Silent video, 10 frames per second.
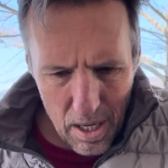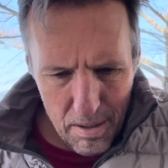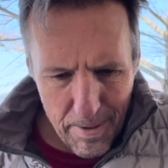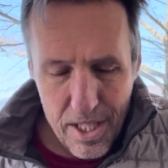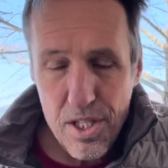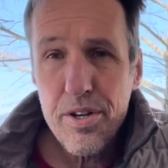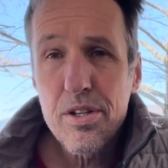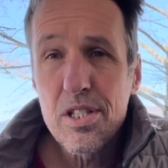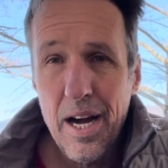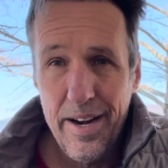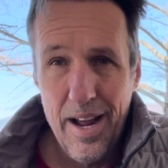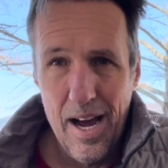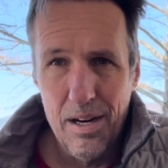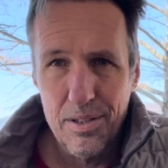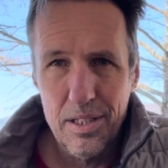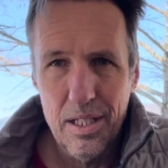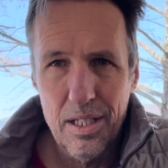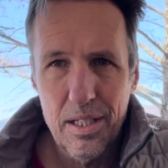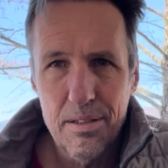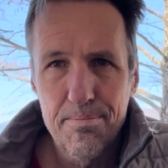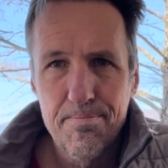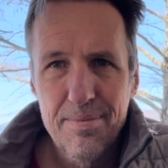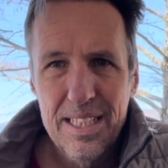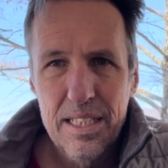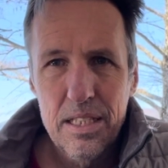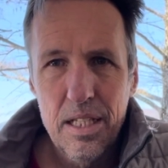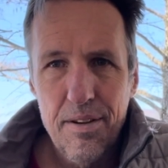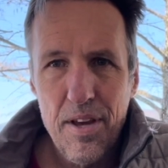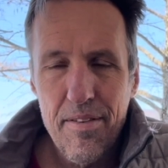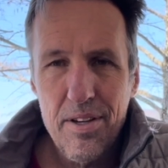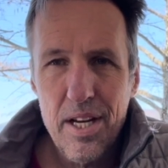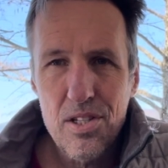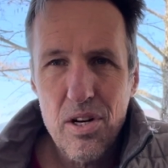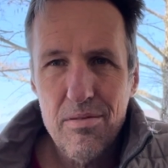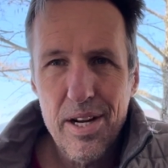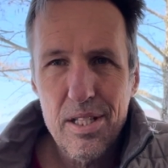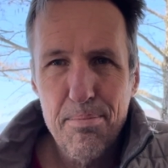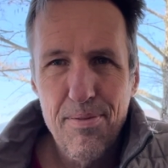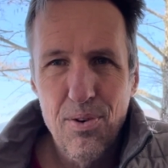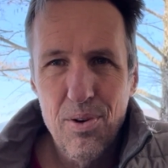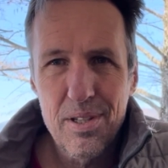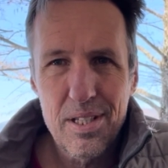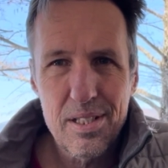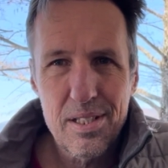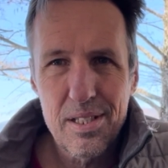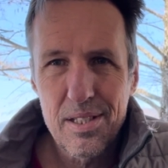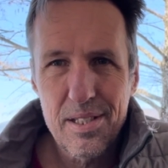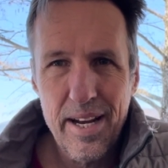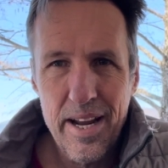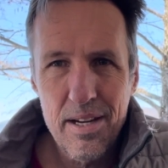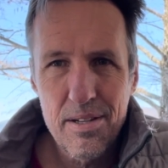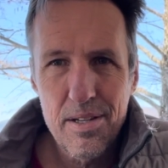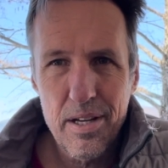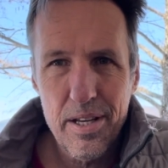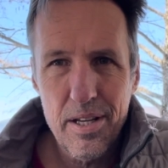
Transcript: make sure you sign out. If you haven't done trail race before, this is standard